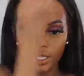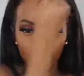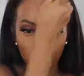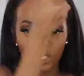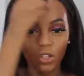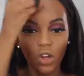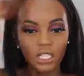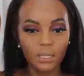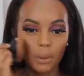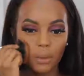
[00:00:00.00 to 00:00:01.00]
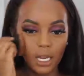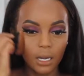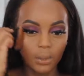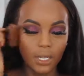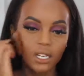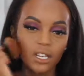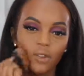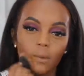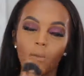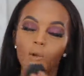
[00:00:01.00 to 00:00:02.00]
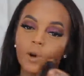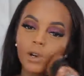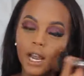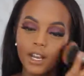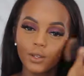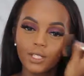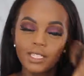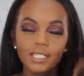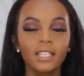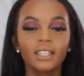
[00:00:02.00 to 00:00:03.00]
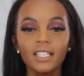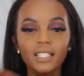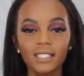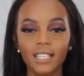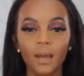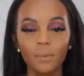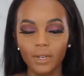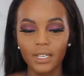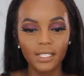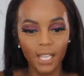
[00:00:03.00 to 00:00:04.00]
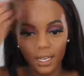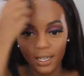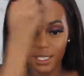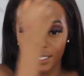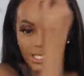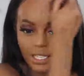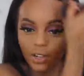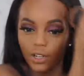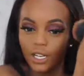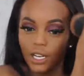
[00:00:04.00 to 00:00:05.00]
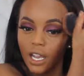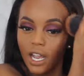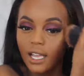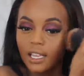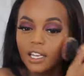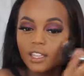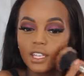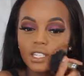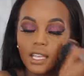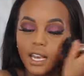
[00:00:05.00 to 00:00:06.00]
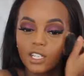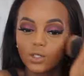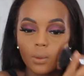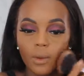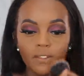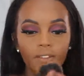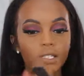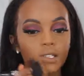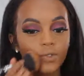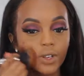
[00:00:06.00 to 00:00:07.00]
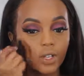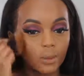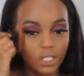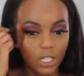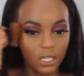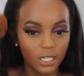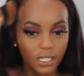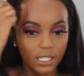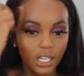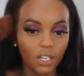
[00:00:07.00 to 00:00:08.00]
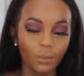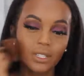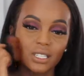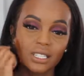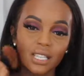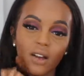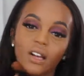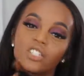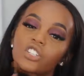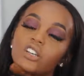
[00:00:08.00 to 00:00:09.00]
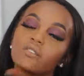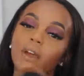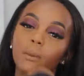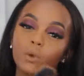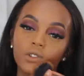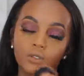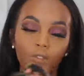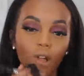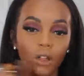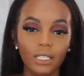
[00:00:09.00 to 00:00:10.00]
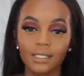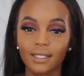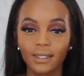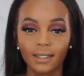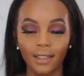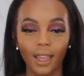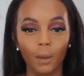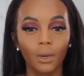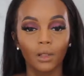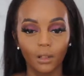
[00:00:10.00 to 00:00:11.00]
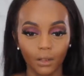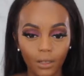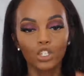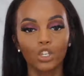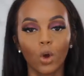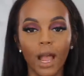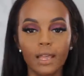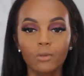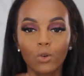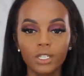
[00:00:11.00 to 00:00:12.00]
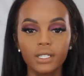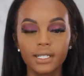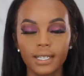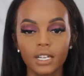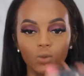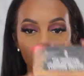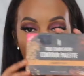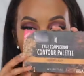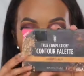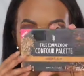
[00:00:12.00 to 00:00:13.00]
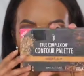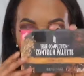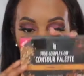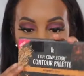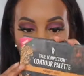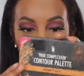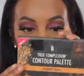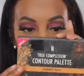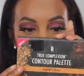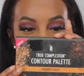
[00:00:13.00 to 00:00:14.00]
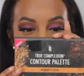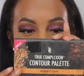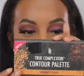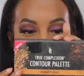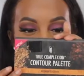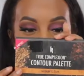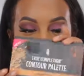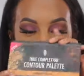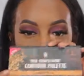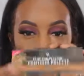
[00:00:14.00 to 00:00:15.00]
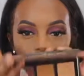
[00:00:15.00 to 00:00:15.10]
It just locks my makeup in even more. I know this step is unnecessary. A lot of things that I do on my face is very much unnecessary, but this is how I achieve a more flawless glam look. So I am going to set where I bronze up my face with this Black Radiance